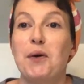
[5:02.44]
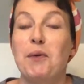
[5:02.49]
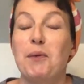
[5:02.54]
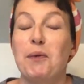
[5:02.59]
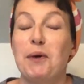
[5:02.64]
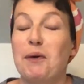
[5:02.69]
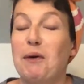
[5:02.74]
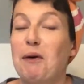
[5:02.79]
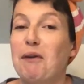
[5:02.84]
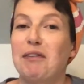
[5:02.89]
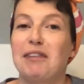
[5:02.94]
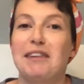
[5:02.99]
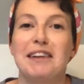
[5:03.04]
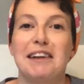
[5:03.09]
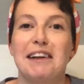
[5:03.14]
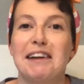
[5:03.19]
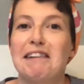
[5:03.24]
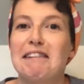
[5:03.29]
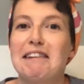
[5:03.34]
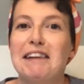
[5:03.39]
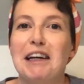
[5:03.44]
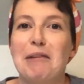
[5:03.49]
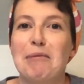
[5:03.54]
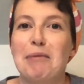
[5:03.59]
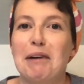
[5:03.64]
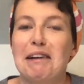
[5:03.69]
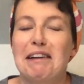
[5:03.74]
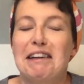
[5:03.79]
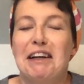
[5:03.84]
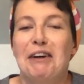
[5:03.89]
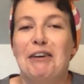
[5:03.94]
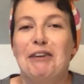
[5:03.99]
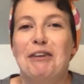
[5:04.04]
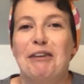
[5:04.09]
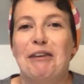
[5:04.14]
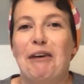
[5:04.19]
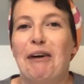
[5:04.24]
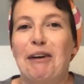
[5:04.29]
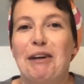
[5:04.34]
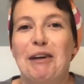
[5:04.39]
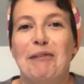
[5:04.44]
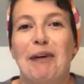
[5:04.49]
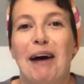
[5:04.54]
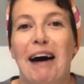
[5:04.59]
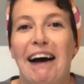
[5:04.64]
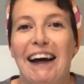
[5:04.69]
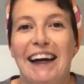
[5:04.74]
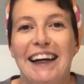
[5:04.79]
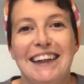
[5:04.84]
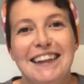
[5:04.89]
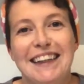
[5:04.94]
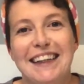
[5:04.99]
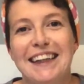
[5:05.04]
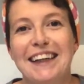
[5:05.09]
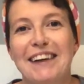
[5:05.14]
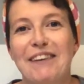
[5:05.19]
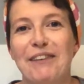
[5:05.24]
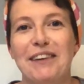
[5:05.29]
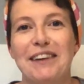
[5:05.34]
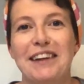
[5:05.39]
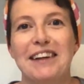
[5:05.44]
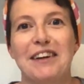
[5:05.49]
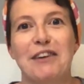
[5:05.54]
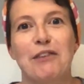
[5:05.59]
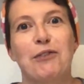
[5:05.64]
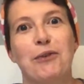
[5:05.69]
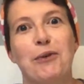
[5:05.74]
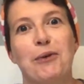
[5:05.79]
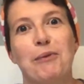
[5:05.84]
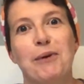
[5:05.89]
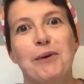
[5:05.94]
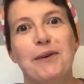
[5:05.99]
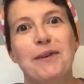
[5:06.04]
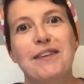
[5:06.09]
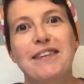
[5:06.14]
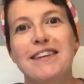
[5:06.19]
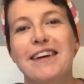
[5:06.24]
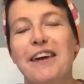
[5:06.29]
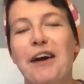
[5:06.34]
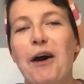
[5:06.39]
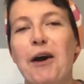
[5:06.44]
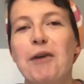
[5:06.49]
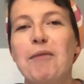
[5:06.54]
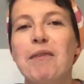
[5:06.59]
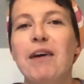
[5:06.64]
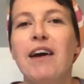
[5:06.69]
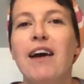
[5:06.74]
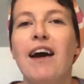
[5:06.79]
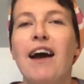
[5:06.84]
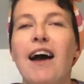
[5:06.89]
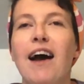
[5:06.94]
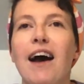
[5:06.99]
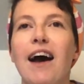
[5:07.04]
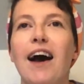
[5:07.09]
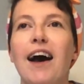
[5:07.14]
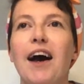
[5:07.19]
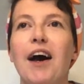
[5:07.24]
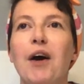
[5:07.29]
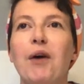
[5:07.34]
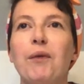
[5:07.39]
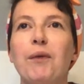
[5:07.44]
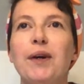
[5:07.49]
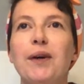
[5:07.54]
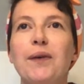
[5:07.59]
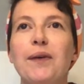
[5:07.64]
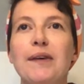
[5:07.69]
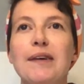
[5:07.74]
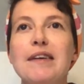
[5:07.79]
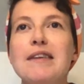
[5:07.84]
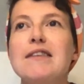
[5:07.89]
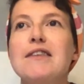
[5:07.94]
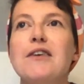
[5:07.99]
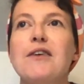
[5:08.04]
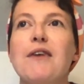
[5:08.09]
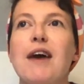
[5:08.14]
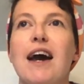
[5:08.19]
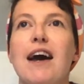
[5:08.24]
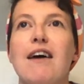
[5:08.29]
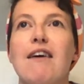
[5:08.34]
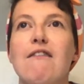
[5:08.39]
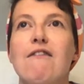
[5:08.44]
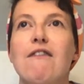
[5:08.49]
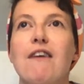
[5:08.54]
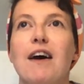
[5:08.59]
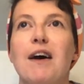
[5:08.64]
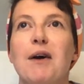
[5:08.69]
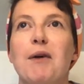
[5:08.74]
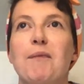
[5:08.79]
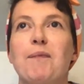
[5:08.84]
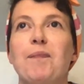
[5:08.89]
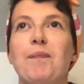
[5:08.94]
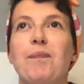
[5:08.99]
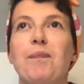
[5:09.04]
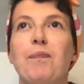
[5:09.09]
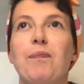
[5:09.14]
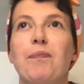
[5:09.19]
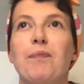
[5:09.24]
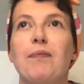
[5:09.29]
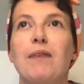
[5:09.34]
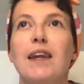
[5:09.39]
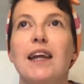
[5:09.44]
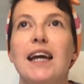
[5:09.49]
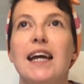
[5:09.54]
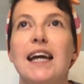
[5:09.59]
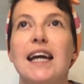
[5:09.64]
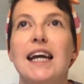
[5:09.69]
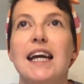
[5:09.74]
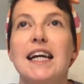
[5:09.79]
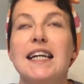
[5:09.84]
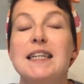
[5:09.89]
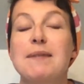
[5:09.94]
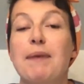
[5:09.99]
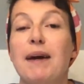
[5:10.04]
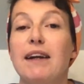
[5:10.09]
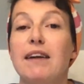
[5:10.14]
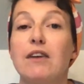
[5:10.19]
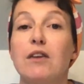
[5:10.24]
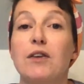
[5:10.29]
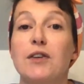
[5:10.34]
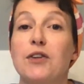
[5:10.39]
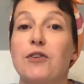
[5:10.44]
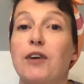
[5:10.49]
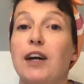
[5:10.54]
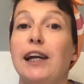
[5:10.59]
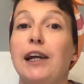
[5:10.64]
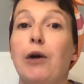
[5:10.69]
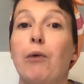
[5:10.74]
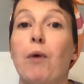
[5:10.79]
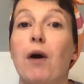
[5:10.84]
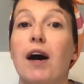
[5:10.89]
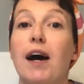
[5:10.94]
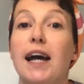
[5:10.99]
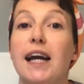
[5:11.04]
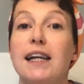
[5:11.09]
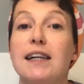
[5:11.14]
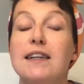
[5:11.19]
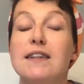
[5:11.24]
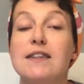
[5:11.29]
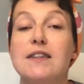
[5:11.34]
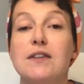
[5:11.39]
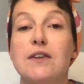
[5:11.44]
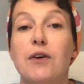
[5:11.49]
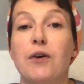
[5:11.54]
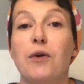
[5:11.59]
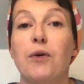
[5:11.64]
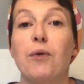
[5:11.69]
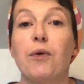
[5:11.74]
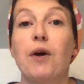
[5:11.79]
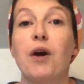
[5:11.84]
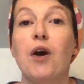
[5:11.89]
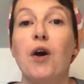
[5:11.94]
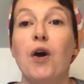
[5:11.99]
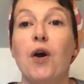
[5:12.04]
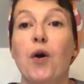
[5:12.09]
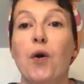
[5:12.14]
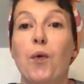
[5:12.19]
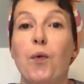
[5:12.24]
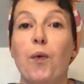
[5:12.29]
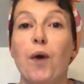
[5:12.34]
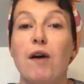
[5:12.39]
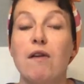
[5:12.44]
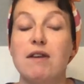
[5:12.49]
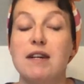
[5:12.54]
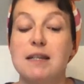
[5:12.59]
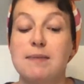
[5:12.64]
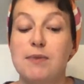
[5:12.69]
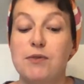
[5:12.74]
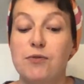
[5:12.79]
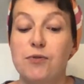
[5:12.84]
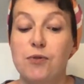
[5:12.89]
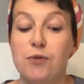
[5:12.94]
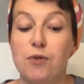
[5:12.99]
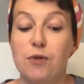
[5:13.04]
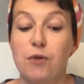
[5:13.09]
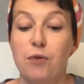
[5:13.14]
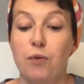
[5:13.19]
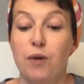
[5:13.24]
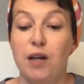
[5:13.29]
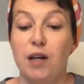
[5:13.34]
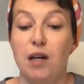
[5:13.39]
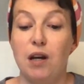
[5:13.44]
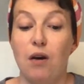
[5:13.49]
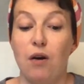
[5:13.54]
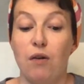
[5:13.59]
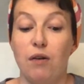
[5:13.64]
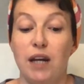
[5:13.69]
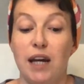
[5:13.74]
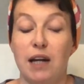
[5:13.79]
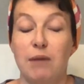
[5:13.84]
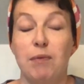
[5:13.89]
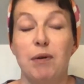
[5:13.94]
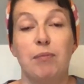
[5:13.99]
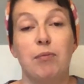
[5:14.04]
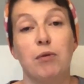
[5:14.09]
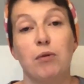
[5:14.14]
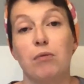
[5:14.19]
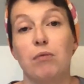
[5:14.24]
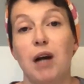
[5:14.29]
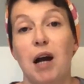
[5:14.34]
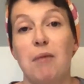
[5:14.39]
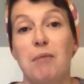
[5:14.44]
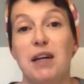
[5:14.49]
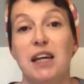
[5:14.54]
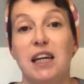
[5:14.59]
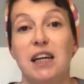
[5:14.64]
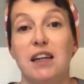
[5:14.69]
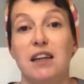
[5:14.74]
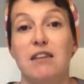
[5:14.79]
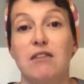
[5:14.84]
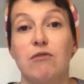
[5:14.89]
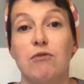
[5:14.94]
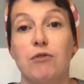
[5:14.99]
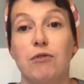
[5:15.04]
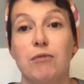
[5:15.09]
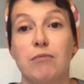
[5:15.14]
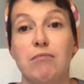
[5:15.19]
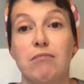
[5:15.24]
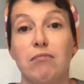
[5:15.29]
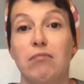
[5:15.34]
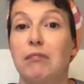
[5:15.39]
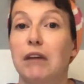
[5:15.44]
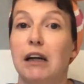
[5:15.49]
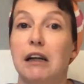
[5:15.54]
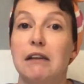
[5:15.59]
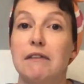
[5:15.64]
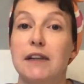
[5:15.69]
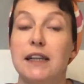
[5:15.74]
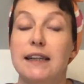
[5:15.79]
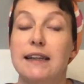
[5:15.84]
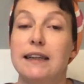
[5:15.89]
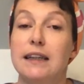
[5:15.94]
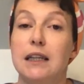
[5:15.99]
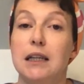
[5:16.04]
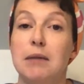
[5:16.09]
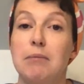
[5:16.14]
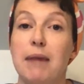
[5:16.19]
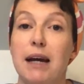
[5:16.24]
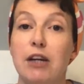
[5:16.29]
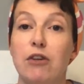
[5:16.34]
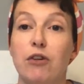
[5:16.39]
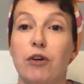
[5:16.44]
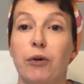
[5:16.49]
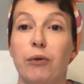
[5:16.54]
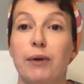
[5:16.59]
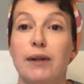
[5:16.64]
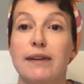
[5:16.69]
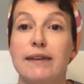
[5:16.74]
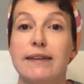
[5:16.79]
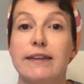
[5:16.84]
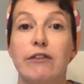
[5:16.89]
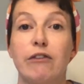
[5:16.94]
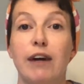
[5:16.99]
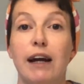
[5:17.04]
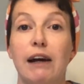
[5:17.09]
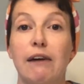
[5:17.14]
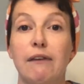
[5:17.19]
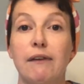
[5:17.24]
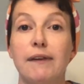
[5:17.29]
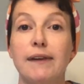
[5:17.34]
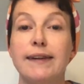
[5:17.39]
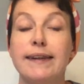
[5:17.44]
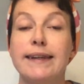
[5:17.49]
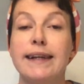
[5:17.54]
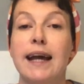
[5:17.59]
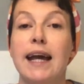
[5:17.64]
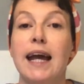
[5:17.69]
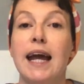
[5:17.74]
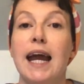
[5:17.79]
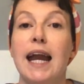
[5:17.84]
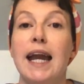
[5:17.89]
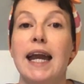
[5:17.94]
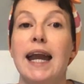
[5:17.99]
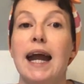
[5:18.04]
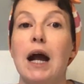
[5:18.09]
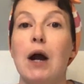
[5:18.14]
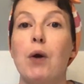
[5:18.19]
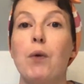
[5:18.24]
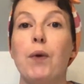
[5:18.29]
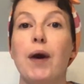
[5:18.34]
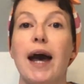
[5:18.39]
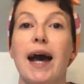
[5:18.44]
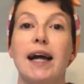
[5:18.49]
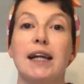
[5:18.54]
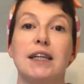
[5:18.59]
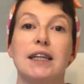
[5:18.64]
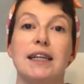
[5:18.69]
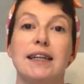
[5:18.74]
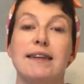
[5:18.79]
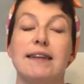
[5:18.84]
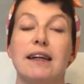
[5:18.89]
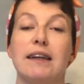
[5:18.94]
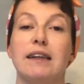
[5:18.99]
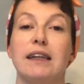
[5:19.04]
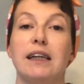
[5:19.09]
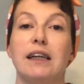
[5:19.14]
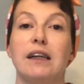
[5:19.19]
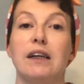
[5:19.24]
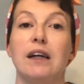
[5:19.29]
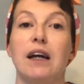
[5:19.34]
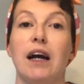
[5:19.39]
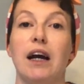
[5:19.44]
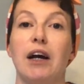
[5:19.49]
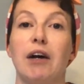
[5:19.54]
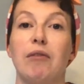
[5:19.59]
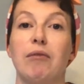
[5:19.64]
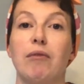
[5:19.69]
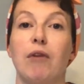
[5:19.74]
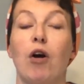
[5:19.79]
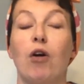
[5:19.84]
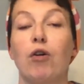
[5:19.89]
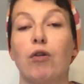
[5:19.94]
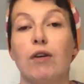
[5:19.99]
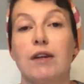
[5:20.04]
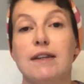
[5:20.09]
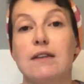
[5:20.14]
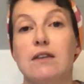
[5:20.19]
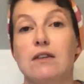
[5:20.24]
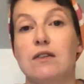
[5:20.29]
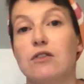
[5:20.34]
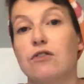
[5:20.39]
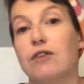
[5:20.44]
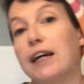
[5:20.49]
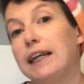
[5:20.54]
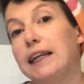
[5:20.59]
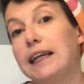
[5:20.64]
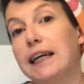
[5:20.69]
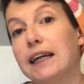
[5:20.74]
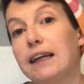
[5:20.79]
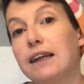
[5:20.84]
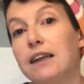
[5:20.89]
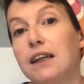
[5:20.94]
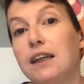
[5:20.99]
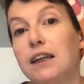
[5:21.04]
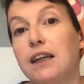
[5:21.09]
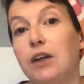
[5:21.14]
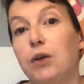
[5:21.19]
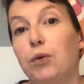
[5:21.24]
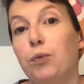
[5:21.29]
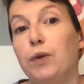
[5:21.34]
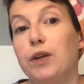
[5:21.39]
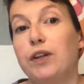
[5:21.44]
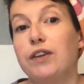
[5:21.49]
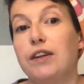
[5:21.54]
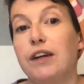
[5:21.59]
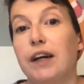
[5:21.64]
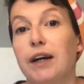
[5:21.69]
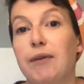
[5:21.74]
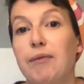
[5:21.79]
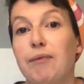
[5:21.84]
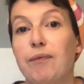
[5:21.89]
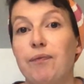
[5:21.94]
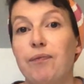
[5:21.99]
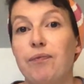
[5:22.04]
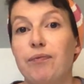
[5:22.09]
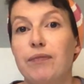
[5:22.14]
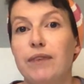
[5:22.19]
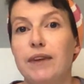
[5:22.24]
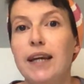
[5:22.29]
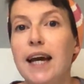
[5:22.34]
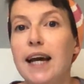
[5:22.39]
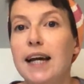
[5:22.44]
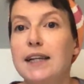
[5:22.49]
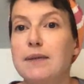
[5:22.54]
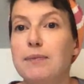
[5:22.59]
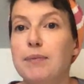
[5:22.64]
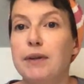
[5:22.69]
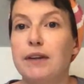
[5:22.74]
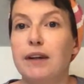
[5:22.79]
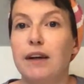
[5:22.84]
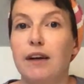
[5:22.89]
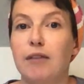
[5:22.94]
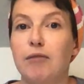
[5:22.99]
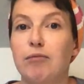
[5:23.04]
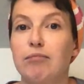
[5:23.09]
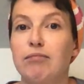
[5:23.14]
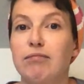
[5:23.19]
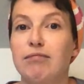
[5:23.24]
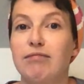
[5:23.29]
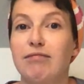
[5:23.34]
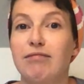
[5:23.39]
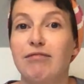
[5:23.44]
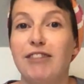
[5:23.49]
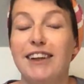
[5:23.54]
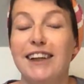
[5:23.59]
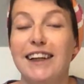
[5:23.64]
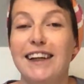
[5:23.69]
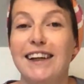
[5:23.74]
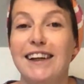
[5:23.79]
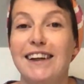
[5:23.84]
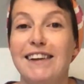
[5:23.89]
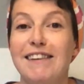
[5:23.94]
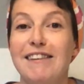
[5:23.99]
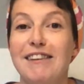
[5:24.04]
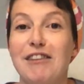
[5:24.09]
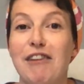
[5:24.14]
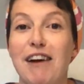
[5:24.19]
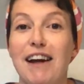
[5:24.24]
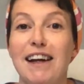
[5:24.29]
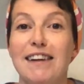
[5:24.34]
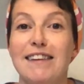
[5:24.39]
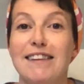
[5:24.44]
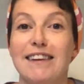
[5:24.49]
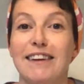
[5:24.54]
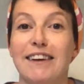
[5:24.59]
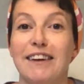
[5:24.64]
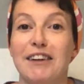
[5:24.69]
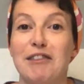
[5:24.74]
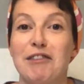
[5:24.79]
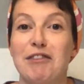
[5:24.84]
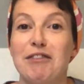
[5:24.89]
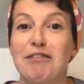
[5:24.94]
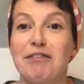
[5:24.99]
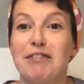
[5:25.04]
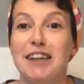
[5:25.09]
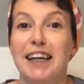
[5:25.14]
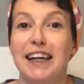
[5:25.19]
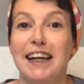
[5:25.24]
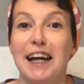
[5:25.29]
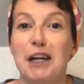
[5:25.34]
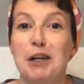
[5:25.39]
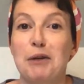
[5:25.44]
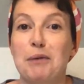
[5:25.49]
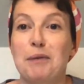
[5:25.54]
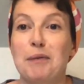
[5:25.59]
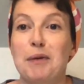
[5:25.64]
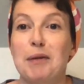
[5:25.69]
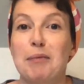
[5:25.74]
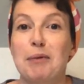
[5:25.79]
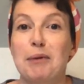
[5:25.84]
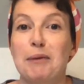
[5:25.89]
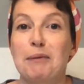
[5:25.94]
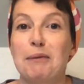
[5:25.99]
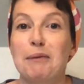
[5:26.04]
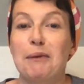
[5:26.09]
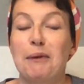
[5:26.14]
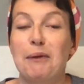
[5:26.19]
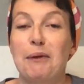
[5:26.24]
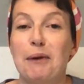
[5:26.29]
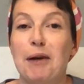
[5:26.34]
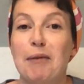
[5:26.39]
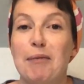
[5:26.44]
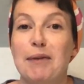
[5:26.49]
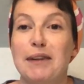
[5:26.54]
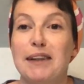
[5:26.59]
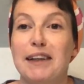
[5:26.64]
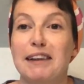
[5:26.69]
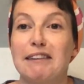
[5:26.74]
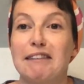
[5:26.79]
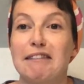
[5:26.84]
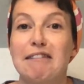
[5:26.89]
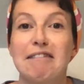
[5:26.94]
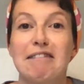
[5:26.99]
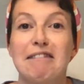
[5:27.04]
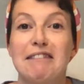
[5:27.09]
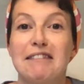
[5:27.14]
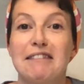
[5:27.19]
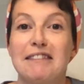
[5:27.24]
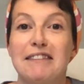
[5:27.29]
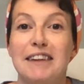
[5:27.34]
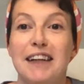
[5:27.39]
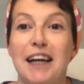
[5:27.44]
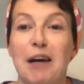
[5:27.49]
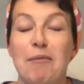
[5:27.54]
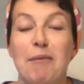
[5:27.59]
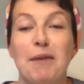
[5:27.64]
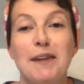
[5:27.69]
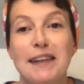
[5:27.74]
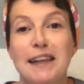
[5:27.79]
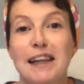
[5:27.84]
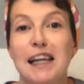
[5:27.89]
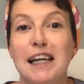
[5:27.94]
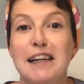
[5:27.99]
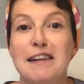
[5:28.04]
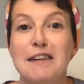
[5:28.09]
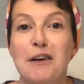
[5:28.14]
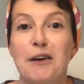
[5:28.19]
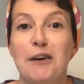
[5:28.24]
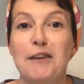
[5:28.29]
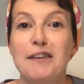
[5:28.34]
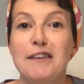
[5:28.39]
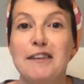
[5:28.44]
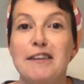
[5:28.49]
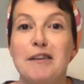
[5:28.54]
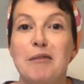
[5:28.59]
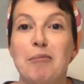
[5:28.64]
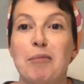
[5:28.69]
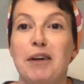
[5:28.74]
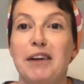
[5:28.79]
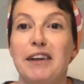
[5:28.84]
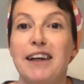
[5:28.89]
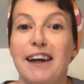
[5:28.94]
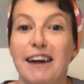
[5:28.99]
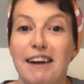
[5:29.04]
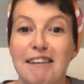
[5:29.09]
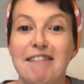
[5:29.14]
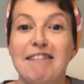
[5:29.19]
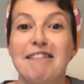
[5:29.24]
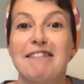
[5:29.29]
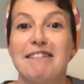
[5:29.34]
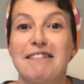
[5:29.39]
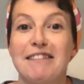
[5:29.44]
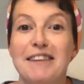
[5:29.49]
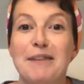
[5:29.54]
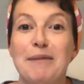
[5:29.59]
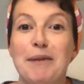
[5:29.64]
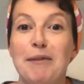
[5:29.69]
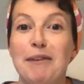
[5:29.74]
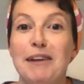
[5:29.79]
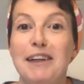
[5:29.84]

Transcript: we all have to keep our children occupied within our four walls at home. We also have expanded Australia-wide. So whereas before we only had people coming in from kind of the Sydney metro and surrounds, now we're actually sending across Australia, which it's been really great to kind of connect with people all up and down. Yeah, mostly the East Coast, but yeah, it's been